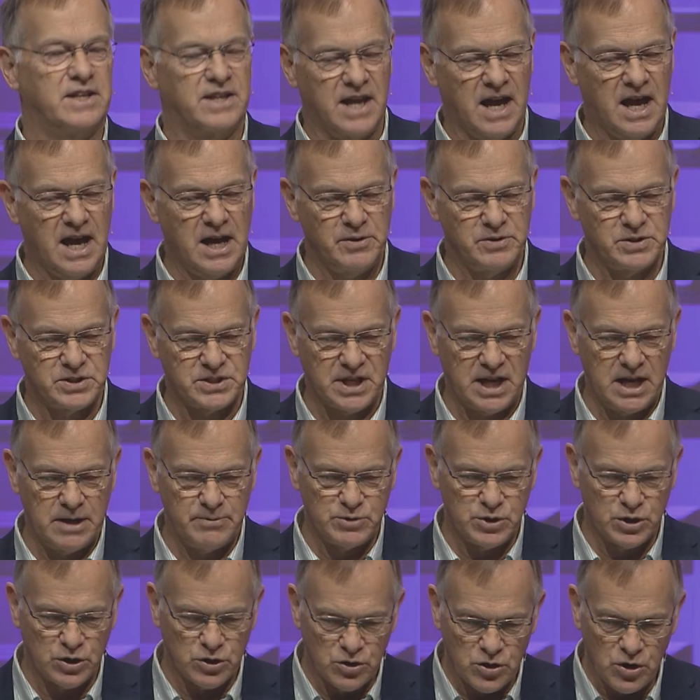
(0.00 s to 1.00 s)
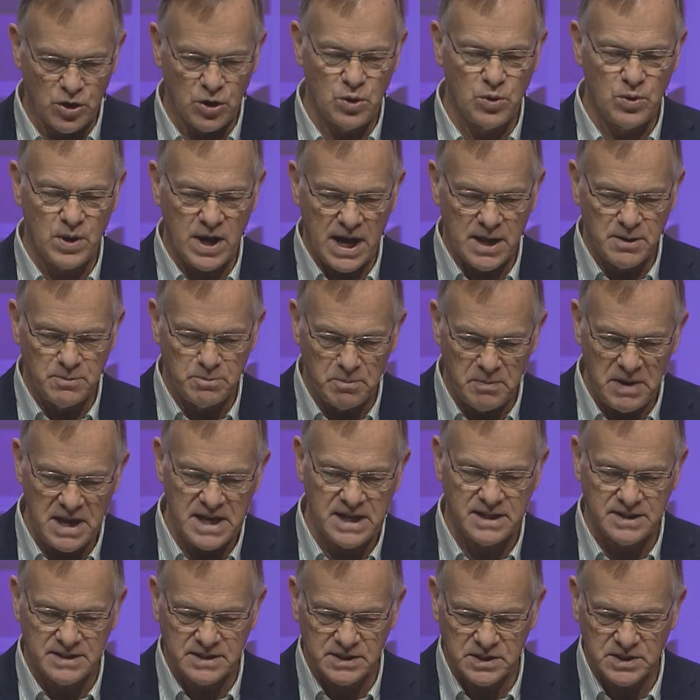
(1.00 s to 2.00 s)
now it's time to go and
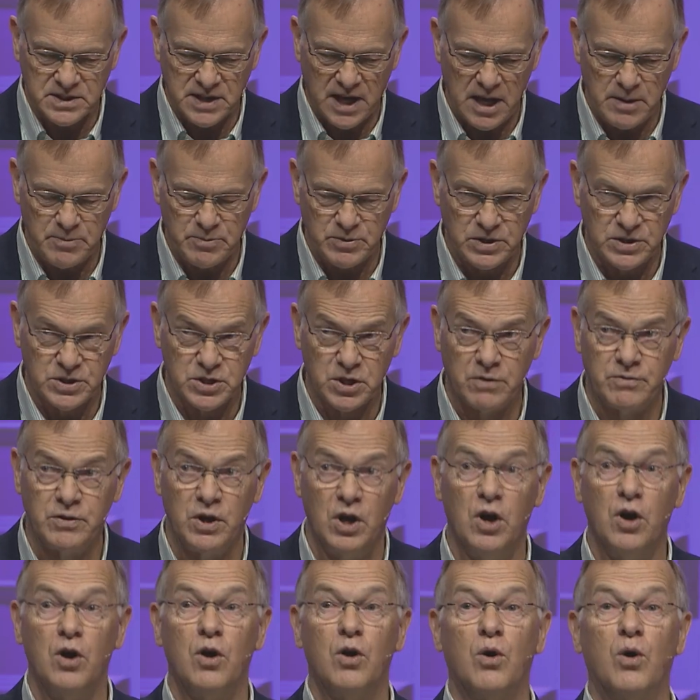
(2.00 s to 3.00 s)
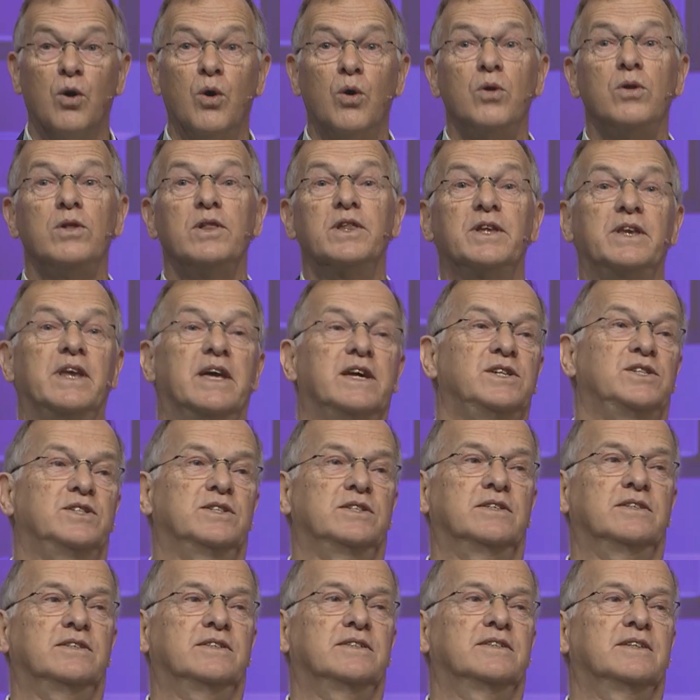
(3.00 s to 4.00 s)
make disciples of all the
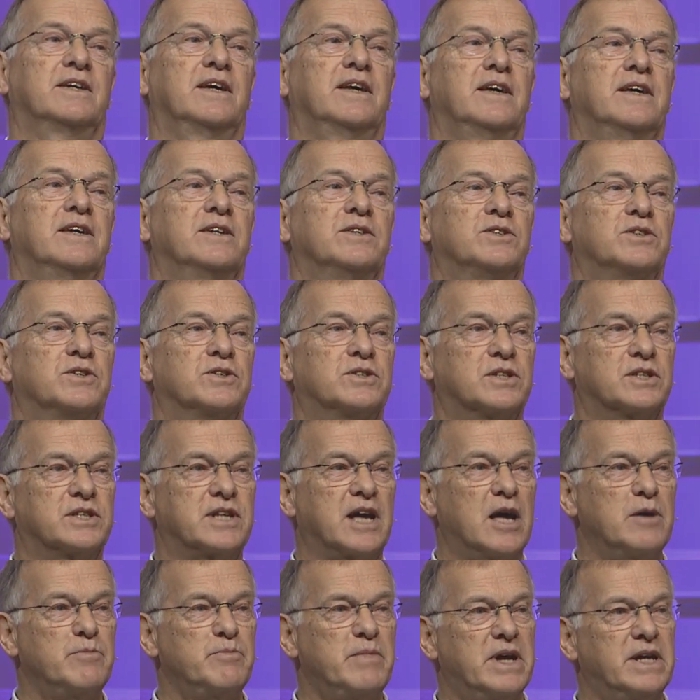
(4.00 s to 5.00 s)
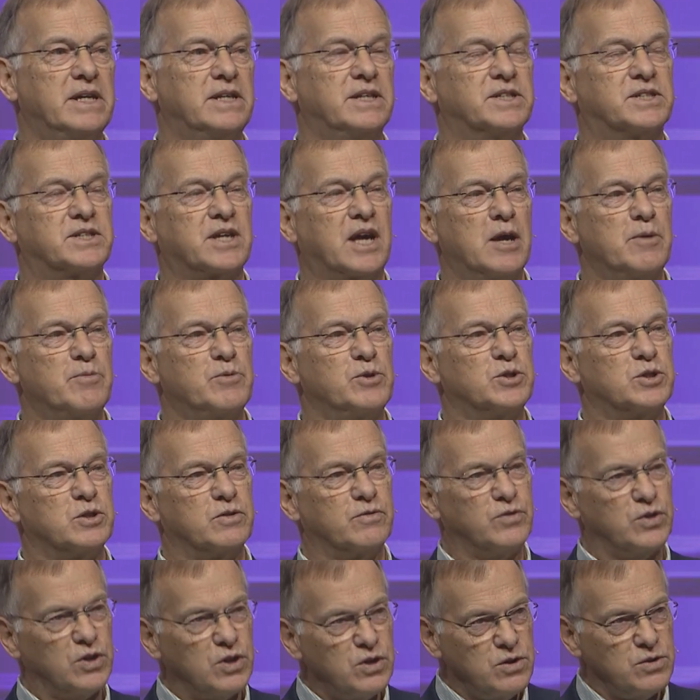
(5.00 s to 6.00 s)
nations, just as I made disciples
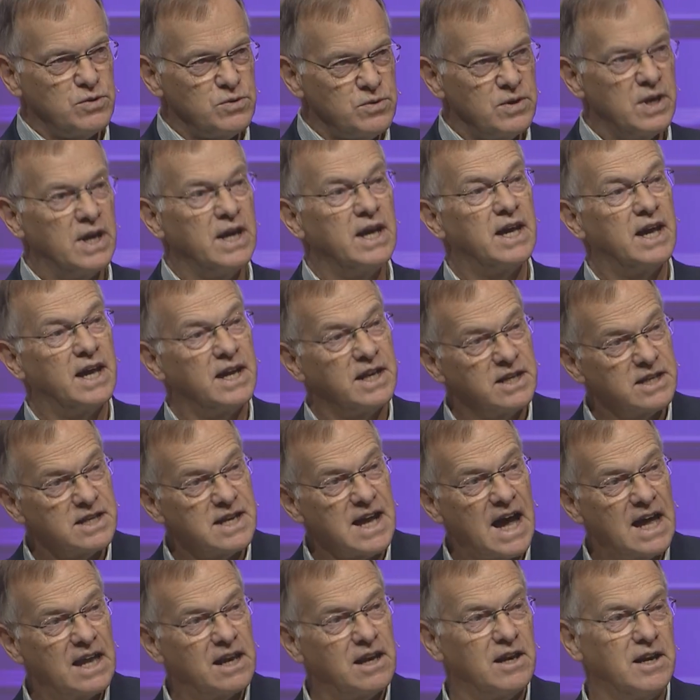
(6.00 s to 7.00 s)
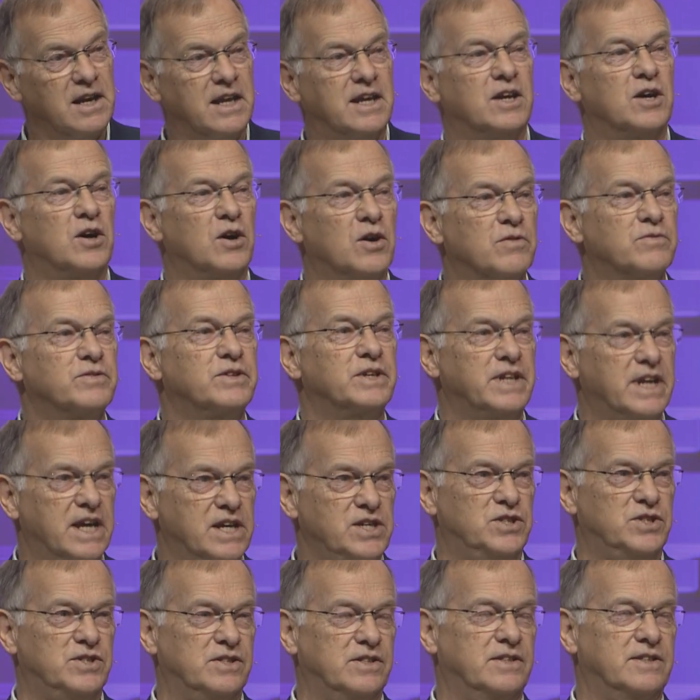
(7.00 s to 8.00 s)
of you in Galilee of the
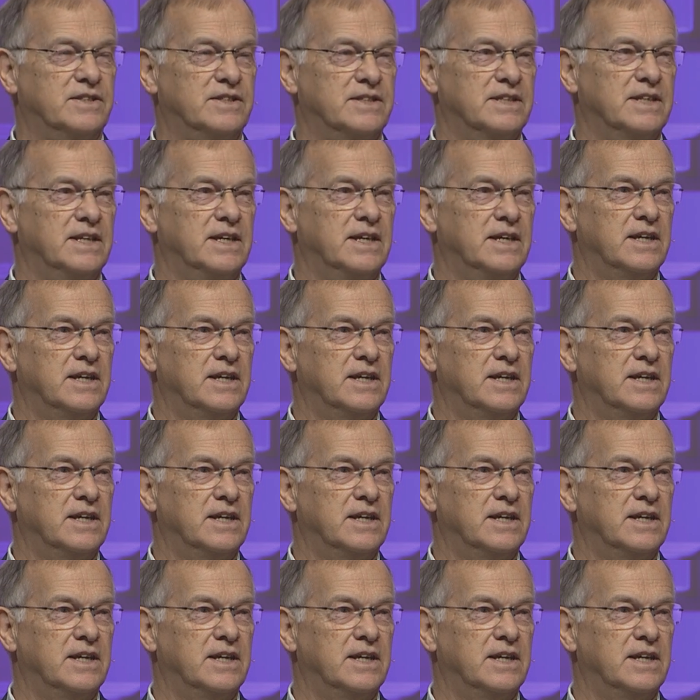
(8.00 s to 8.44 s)
nations.